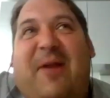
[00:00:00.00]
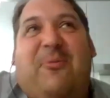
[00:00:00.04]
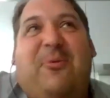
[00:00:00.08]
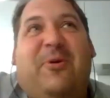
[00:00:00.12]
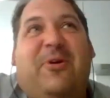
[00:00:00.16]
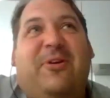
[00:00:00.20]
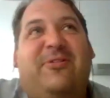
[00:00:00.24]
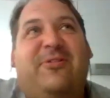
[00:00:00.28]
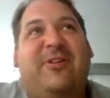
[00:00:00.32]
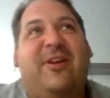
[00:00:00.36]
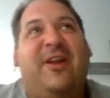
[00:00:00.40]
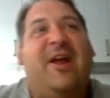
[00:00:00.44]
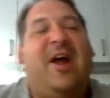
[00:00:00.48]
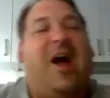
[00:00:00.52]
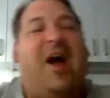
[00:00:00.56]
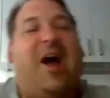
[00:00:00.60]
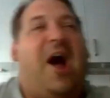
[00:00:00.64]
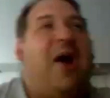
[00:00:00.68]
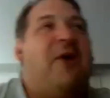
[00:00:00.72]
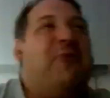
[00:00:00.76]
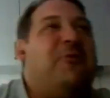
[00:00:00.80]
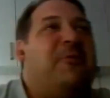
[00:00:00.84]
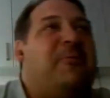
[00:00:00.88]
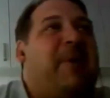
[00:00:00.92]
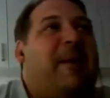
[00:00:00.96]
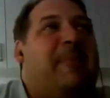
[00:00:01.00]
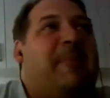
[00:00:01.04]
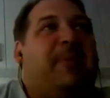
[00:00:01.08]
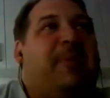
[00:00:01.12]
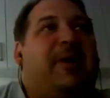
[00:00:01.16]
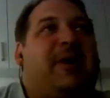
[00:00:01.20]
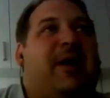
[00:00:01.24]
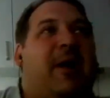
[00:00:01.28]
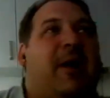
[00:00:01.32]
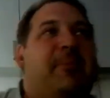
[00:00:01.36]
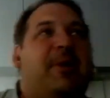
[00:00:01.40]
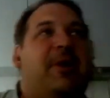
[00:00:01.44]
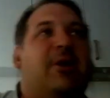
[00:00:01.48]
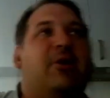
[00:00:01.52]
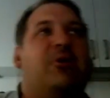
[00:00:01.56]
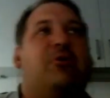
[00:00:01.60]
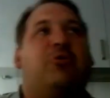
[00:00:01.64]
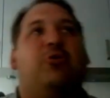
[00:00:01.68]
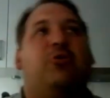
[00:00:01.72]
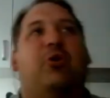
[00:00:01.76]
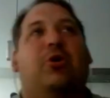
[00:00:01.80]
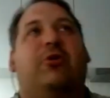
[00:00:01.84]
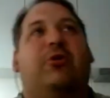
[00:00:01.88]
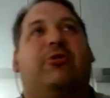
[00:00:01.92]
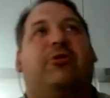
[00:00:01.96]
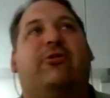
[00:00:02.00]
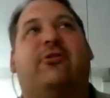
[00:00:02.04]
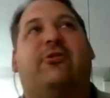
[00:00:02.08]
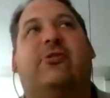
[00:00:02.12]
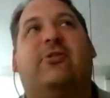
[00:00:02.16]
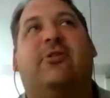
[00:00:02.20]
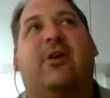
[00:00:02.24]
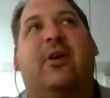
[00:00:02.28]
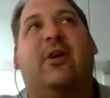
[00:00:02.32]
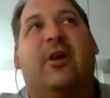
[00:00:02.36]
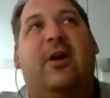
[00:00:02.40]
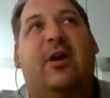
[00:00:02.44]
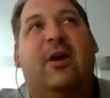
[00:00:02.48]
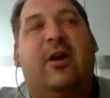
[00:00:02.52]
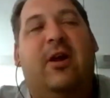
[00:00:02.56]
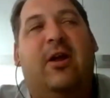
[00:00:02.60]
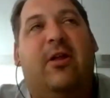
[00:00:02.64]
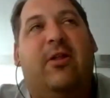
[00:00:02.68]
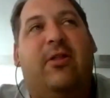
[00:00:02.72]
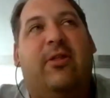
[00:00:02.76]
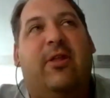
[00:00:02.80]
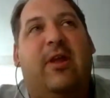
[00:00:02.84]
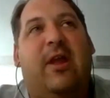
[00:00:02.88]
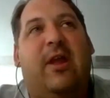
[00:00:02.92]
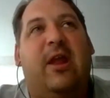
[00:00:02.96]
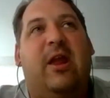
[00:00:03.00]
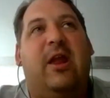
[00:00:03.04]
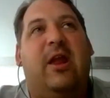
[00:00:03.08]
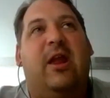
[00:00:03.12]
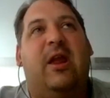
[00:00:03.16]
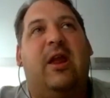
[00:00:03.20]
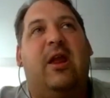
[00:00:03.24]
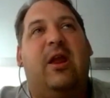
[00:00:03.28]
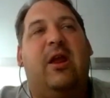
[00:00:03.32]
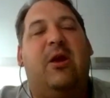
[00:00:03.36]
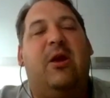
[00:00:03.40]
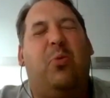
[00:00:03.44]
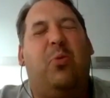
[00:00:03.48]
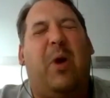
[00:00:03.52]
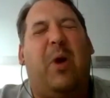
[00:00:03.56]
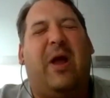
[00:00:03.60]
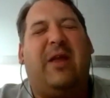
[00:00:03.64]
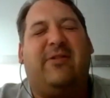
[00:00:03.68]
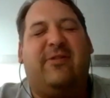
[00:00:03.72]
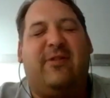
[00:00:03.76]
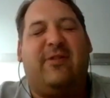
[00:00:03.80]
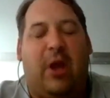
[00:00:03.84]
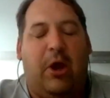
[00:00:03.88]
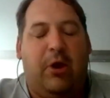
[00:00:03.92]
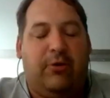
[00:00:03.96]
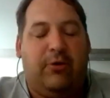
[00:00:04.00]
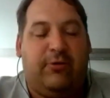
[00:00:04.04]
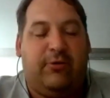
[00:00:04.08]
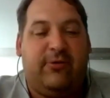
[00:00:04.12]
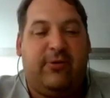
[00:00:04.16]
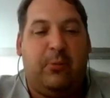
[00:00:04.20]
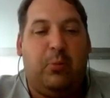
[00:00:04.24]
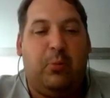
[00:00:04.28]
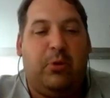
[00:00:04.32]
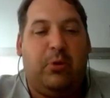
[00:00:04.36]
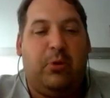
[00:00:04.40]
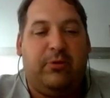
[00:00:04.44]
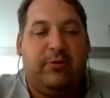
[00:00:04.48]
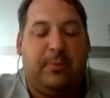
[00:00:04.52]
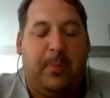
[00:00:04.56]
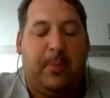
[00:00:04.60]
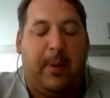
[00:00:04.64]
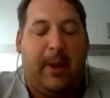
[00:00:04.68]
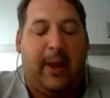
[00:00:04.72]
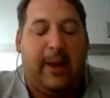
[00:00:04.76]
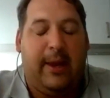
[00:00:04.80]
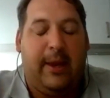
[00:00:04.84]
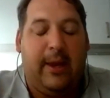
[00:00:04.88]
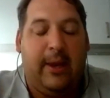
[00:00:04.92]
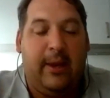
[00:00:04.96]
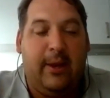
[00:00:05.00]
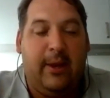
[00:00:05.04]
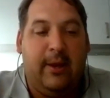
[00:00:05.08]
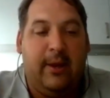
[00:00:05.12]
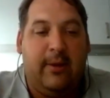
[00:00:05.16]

I remember coming across the West Coast, St. One's Bay.